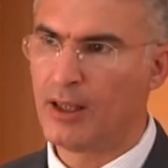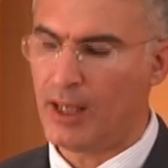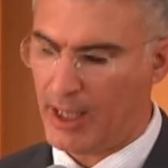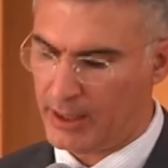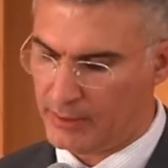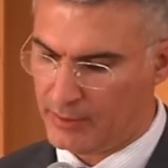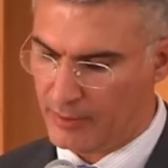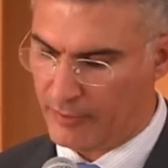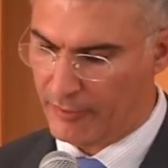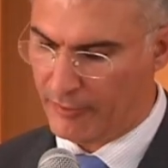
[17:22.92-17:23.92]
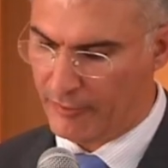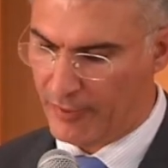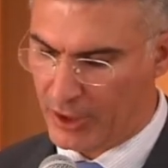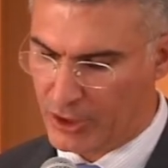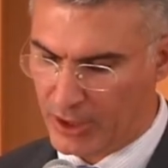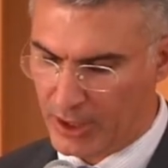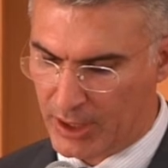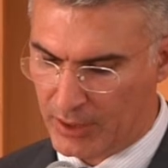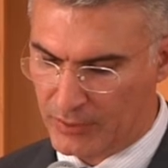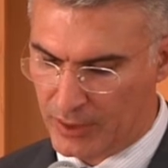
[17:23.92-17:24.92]
and functioning
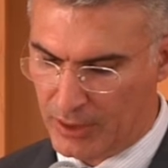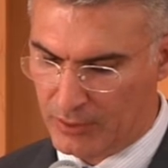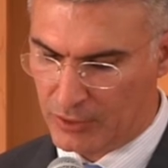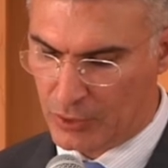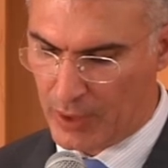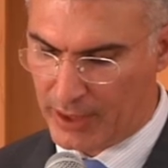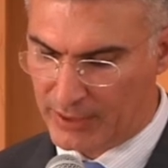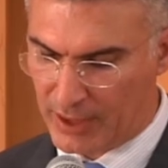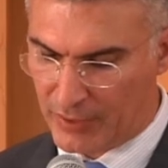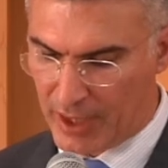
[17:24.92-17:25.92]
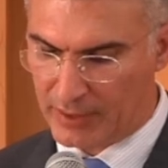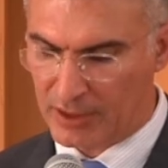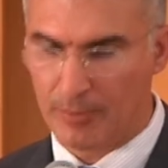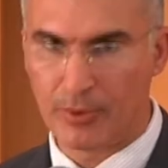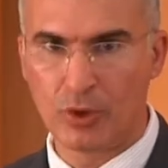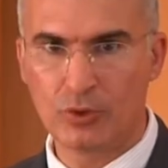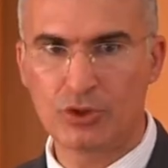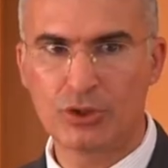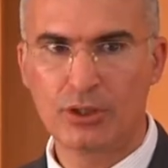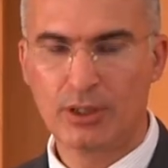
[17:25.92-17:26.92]
country through an integrated
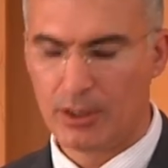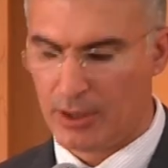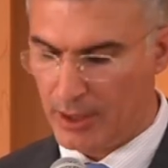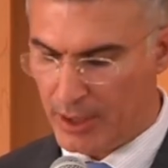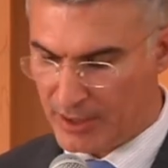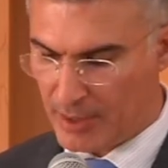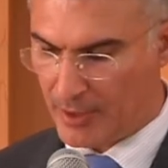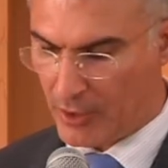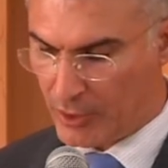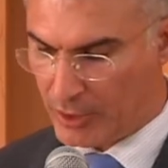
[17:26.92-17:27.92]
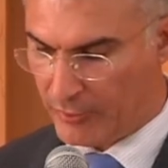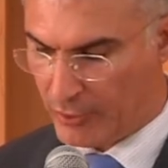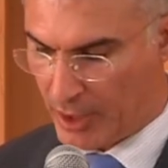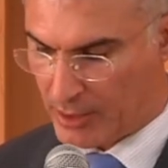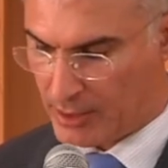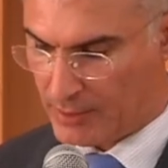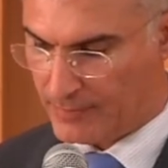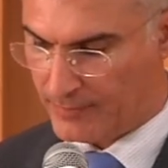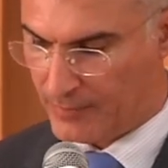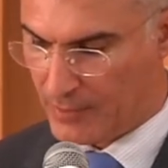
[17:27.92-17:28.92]
approach is a priority for us.
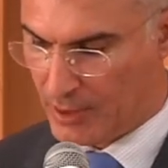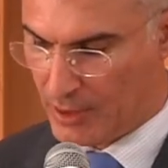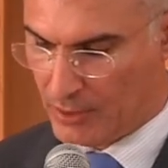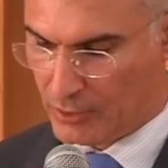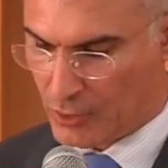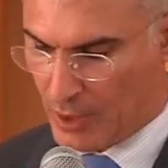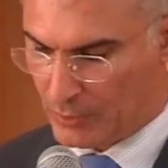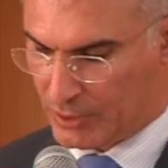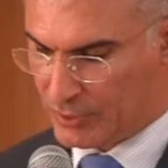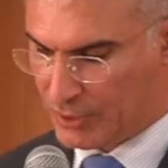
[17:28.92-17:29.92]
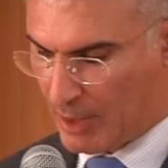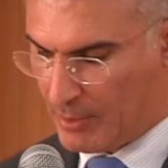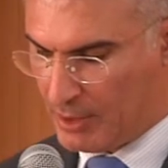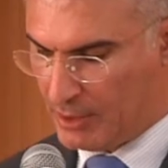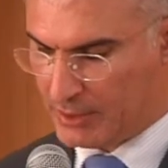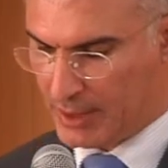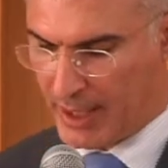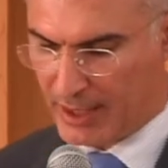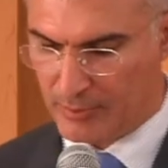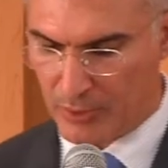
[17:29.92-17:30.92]
Throughout the troubled
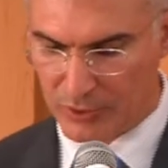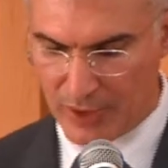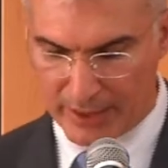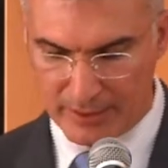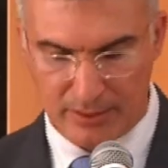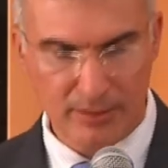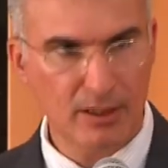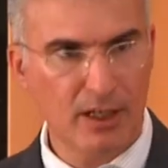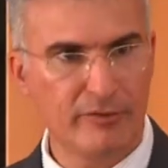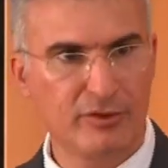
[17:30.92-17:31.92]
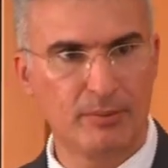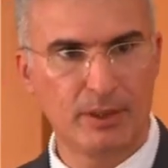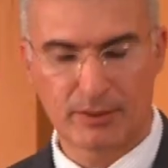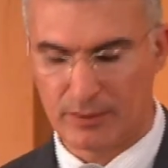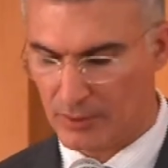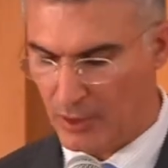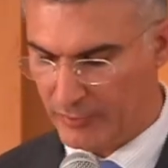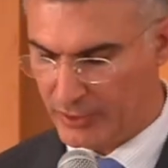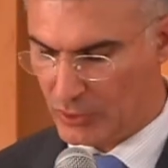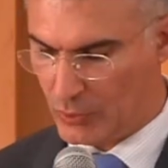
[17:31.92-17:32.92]
and protracted aftermath
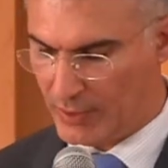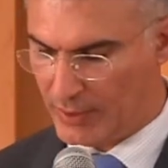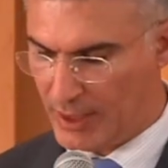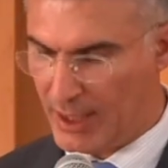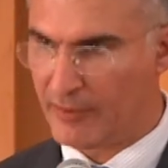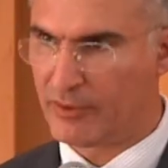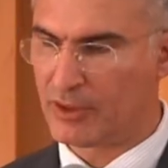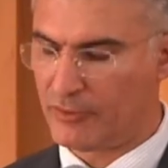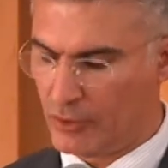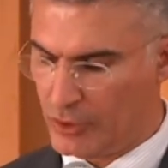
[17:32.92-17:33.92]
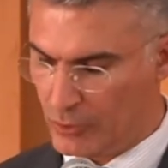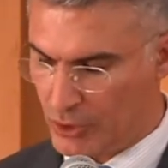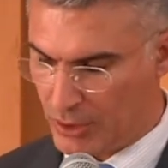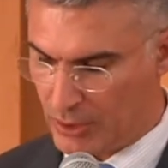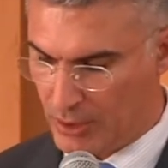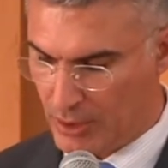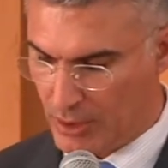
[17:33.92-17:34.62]
of the 2011 revolution,